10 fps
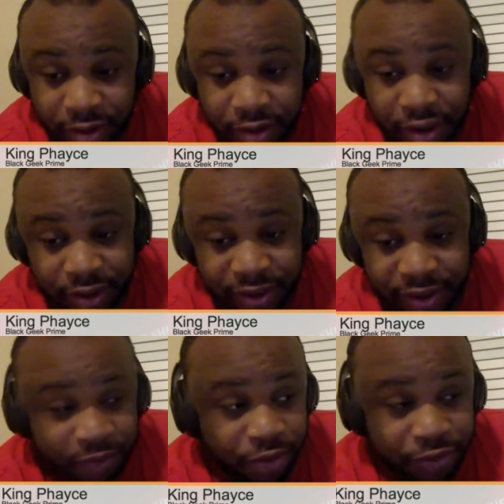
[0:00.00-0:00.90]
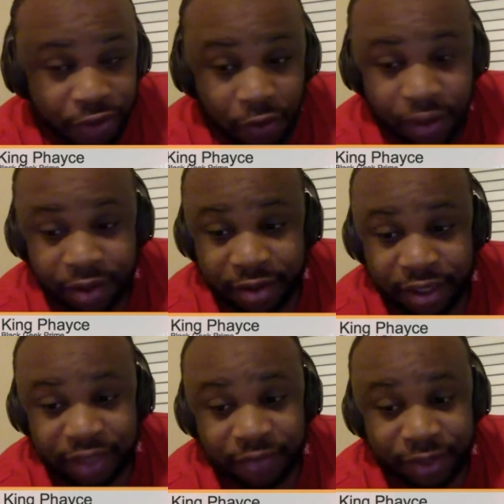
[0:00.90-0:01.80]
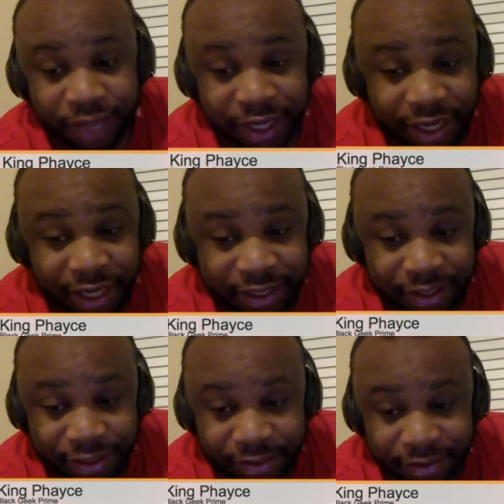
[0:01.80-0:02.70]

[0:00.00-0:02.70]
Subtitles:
because that's where it's going. That's where it's headed, I think.